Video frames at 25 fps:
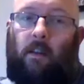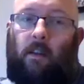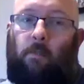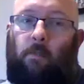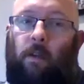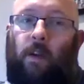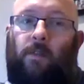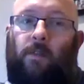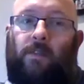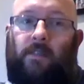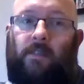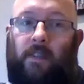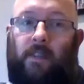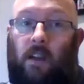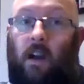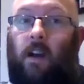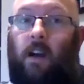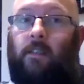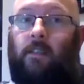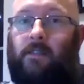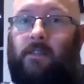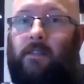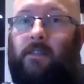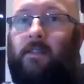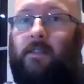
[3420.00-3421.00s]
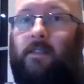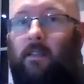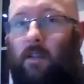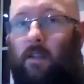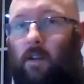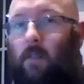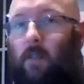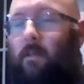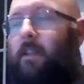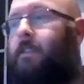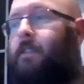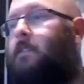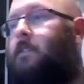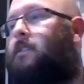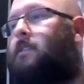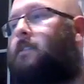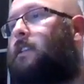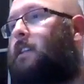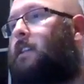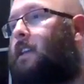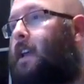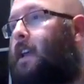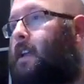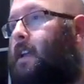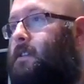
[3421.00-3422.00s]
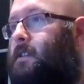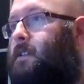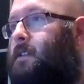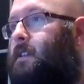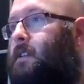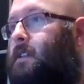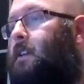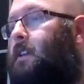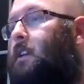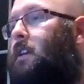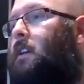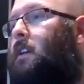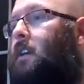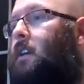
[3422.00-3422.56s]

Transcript: then I'll post the answers in the comments at the end,